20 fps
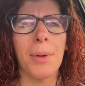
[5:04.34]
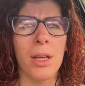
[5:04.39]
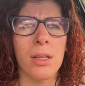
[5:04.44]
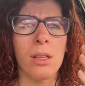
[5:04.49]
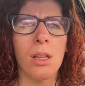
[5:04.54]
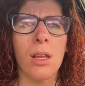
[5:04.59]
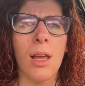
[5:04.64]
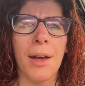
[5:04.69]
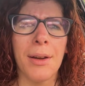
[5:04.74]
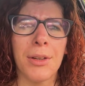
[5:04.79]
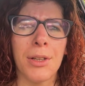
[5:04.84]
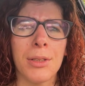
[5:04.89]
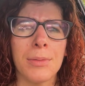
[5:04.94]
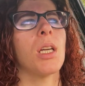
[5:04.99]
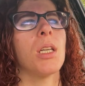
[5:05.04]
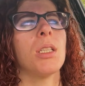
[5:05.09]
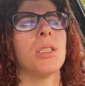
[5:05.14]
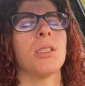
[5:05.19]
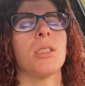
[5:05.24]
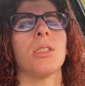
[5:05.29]
of the liner,
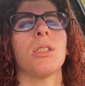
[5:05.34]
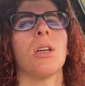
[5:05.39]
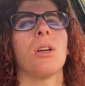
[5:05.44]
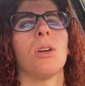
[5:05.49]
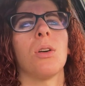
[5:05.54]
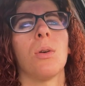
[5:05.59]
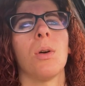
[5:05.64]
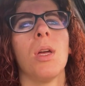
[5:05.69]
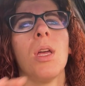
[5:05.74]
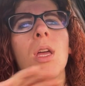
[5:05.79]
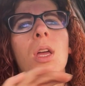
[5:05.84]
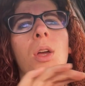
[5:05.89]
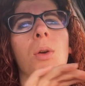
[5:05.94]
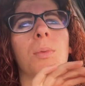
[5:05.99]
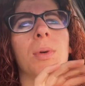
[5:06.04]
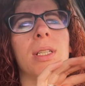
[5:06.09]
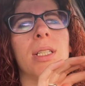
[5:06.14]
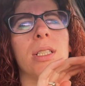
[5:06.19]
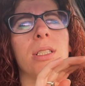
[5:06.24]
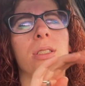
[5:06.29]
and so
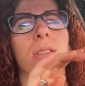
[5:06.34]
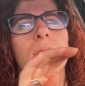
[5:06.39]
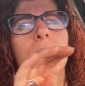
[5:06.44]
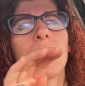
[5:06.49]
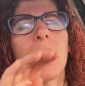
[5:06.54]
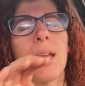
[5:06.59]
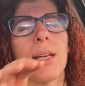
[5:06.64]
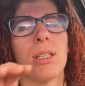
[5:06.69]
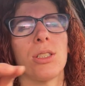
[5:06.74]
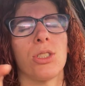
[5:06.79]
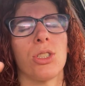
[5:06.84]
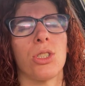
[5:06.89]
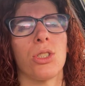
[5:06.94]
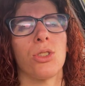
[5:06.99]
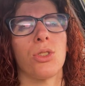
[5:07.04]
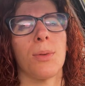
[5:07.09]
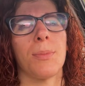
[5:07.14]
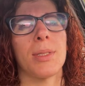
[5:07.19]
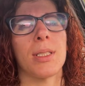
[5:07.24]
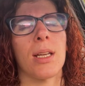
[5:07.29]
we did kind of just
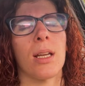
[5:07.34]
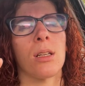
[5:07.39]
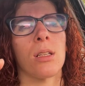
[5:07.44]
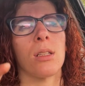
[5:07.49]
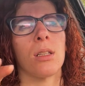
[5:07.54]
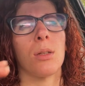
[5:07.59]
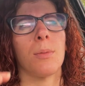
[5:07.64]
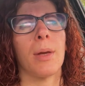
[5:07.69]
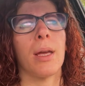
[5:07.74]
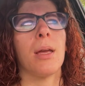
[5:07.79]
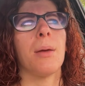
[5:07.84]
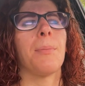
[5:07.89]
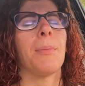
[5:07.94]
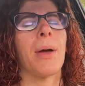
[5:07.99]
trim it down a little bit.